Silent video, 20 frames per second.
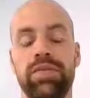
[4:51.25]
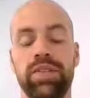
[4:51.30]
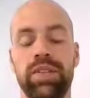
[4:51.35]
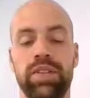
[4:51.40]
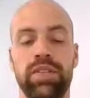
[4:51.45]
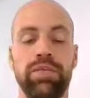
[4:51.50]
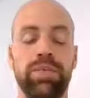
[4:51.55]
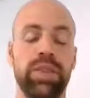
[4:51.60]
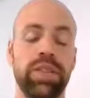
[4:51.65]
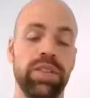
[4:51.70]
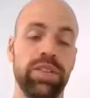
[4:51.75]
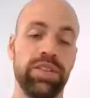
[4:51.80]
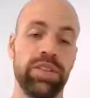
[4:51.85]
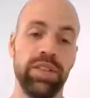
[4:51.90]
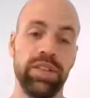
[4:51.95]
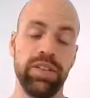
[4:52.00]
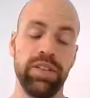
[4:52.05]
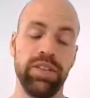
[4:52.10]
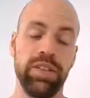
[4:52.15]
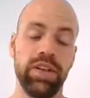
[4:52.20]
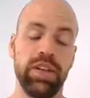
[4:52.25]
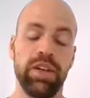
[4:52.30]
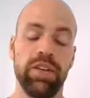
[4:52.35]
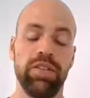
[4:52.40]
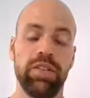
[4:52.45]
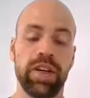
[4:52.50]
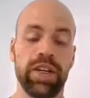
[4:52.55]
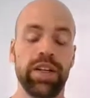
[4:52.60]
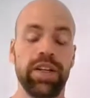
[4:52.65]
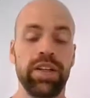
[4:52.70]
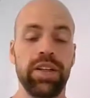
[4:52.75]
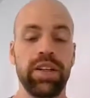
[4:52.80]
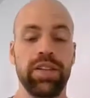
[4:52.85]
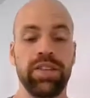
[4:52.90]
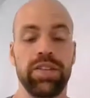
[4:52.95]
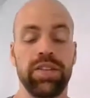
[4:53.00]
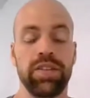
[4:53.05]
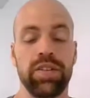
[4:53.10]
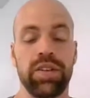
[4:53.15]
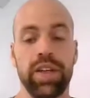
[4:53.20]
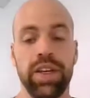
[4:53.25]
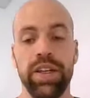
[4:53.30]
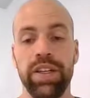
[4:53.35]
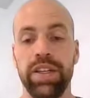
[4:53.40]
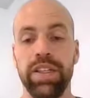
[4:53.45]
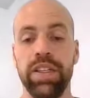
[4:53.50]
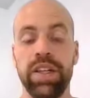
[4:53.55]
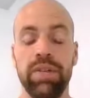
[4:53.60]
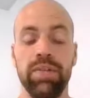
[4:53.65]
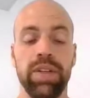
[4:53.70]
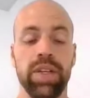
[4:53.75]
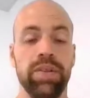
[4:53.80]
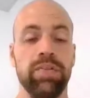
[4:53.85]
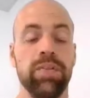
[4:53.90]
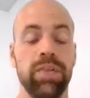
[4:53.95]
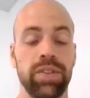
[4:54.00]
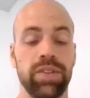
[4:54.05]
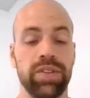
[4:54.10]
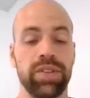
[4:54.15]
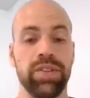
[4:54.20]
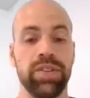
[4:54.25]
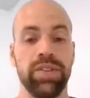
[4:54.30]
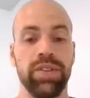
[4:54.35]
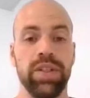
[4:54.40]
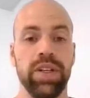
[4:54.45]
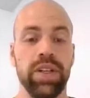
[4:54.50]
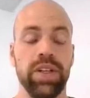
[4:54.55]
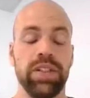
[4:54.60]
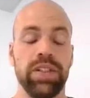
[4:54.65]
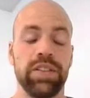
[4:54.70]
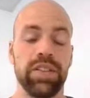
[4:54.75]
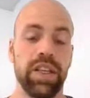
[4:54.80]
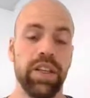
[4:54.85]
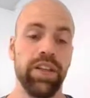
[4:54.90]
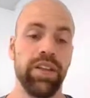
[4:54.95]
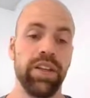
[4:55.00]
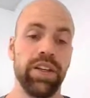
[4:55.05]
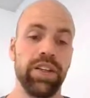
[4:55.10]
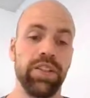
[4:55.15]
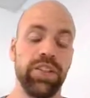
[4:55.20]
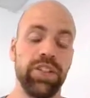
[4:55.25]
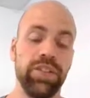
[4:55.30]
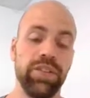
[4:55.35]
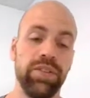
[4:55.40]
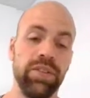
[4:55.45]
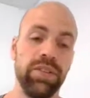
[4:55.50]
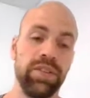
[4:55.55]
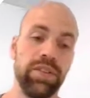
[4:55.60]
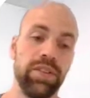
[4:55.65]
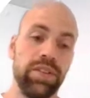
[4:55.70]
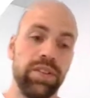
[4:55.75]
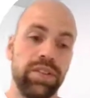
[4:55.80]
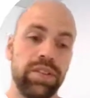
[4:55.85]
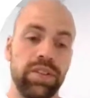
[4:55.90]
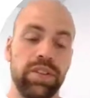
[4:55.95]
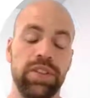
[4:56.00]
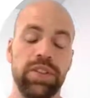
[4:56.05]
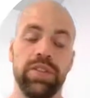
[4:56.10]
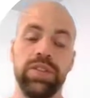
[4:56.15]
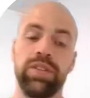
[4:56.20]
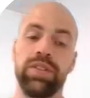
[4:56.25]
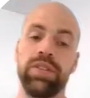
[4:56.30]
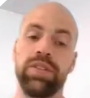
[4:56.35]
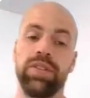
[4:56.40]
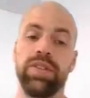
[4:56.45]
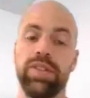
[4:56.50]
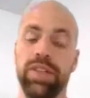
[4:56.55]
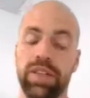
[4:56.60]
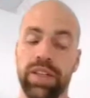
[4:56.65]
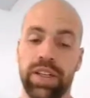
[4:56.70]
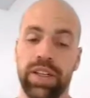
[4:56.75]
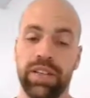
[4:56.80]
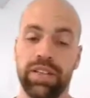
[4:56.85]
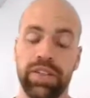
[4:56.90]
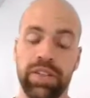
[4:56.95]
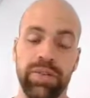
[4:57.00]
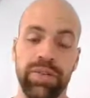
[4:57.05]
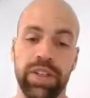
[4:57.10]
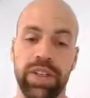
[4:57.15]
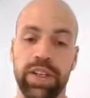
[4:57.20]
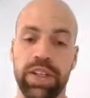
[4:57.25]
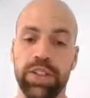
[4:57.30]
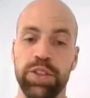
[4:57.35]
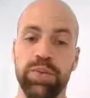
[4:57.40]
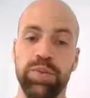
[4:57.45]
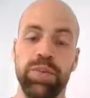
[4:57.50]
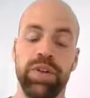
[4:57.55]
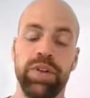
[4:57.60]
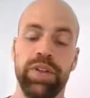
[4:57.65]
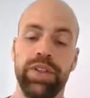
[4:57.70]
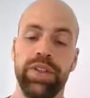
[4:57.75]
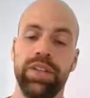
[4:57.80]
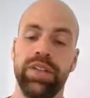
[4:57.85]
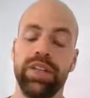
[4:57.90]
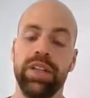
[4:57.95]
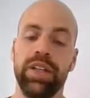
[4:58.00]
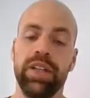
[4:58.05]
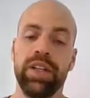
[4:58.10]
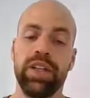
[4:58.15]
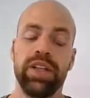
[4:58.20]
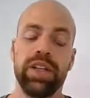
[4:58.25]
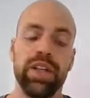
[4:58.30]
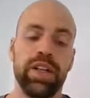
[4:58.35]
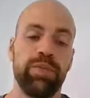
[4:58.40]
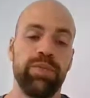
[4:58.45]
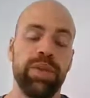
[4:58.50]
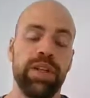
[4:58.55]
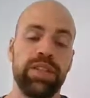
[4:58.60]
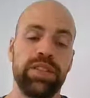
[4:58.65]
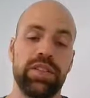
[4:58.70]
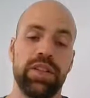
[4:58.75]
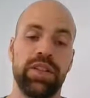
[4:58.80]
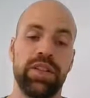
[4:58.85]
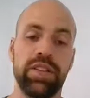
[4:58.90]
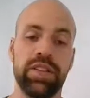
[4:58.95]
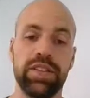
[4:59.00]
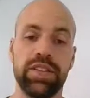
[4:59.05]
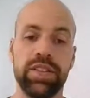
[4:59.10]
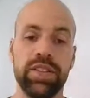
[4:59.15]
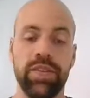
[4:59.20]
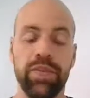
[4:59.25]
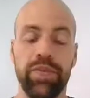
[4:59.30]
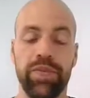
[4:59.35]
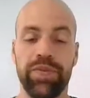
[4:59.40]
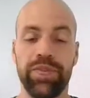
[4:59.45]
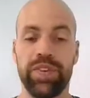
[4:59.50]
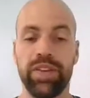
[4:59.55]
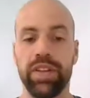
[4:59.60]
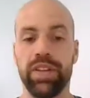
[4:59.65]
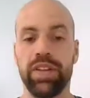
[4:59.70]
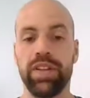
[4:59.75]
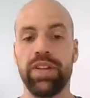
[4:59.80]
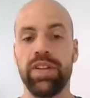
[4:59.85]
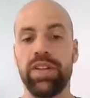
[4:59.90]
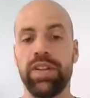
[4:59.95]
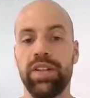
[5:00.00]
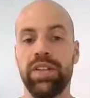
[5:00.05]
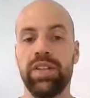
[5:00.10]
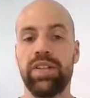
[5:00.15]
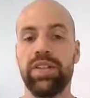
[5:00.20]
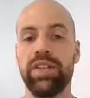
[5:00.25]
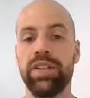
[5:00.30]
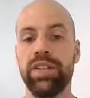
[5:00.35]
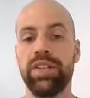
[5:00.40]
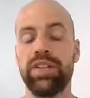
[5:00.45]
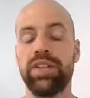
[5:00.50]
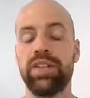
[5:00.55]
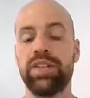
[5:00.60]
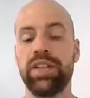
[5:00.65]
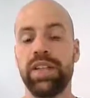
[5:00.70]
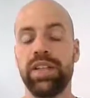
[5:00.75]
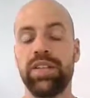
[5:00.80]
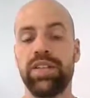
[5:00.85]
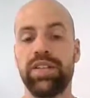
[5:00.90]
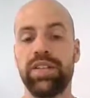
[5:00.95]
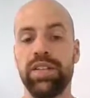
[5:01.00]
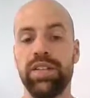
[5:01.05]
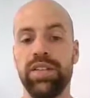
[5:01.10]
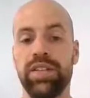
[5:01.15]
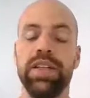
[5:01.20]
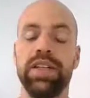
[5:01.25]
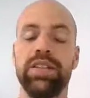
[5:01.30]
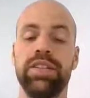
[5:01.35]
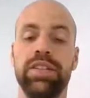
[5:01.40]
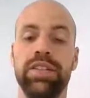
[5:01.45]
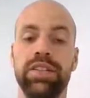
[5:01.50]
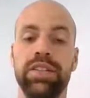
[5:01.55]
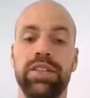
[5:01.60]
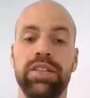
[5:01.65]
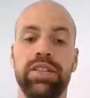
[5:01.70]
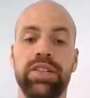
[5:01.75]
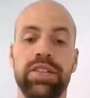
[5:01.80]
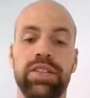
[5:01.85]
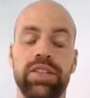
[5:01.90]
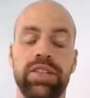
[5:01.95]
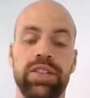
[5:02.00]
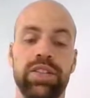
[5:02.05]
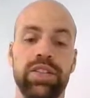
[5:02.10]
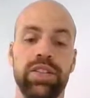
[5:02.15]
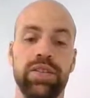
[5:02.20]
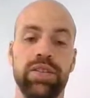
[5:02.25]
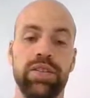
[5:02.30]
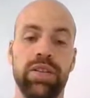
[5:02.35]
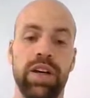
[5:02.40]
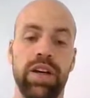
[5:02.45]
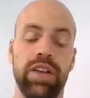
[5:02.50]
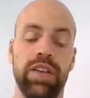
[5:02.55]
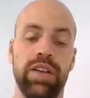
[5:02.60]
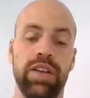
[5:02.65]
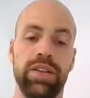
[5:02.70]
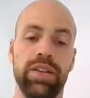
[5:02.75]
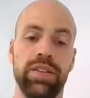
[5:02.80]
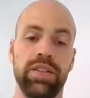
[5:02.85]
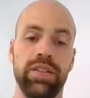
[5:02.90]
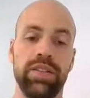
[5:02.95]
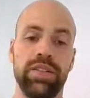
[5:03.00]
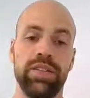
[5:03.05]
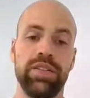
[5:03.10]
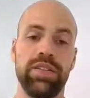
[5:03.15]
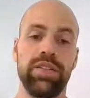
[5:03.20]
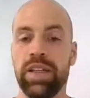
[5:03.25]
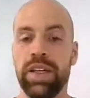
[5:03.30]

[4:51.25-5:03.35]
PLC recognizes, okay, EWM wants to send the HU to the next communication point, and based on this sends data to other